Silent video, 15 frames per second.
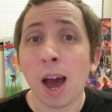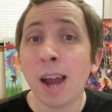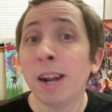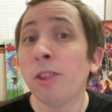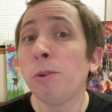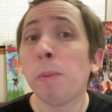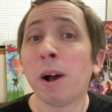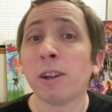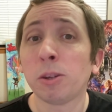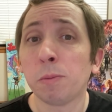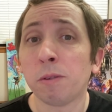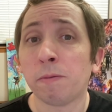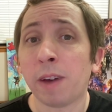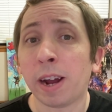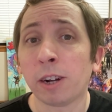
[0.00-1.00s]
Another
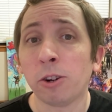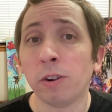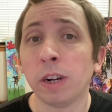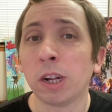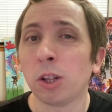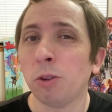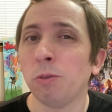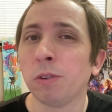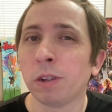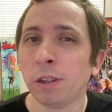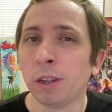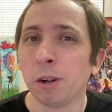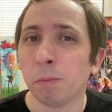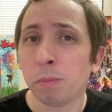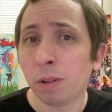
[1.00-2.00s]
possible factor includes
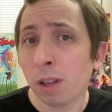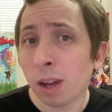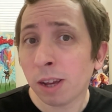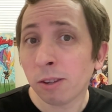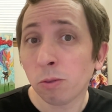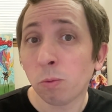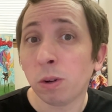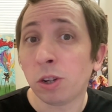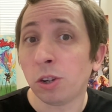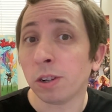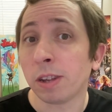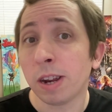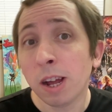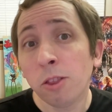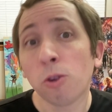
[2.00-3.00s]
Clear Plus, which is
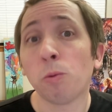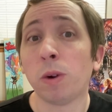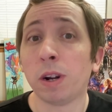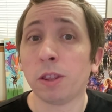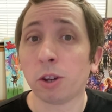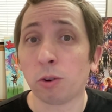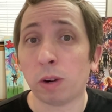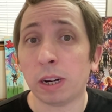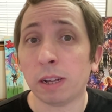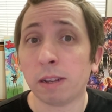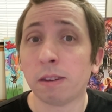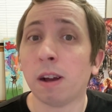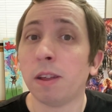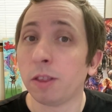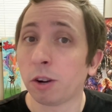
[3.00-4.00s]
another one of the credits
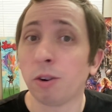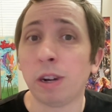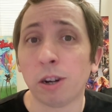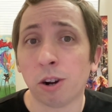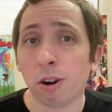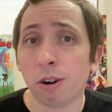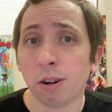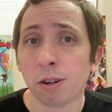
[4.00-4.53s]
on the Green Card.